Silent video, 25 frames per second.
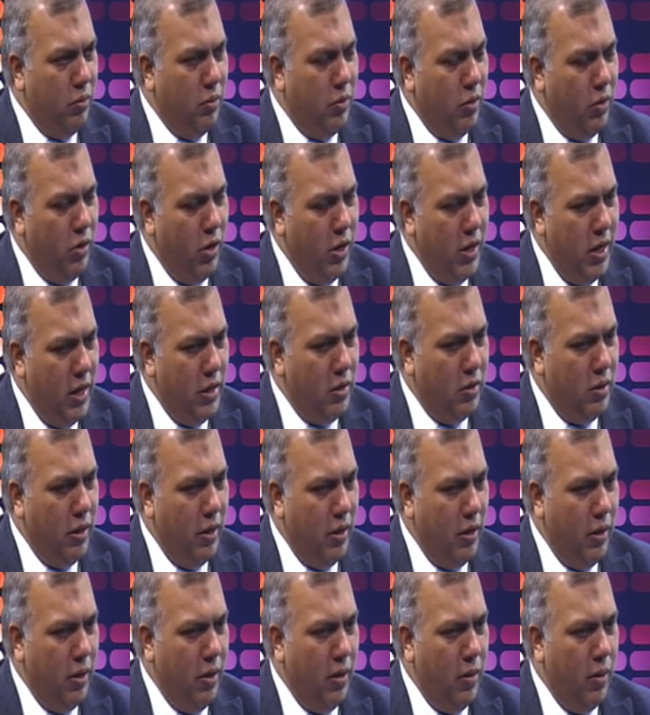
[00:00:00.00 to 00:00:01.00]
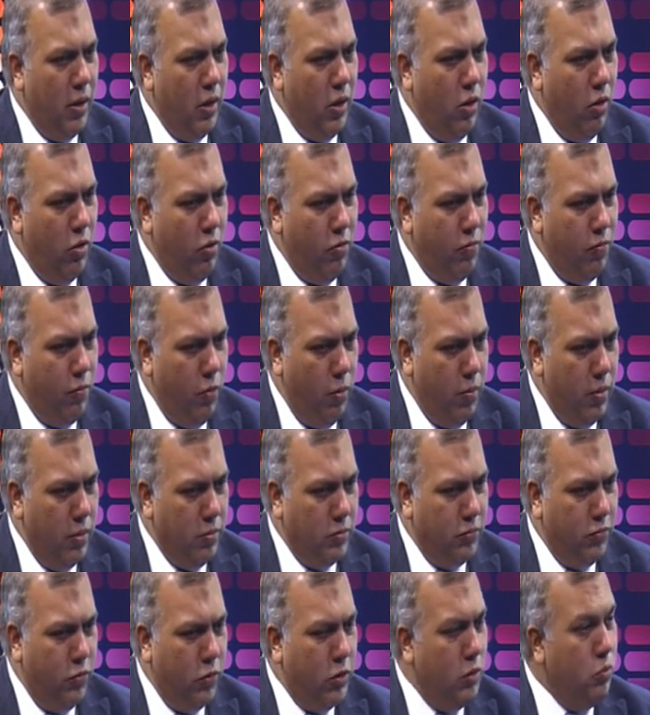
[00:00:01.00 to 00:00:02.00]
create uh, a lot of problems
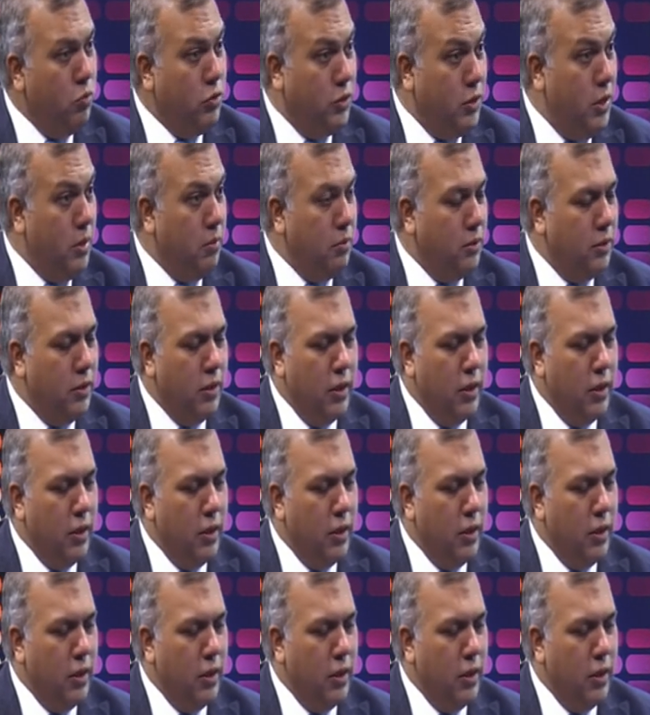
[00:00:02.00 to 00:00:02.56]
for the Muslims.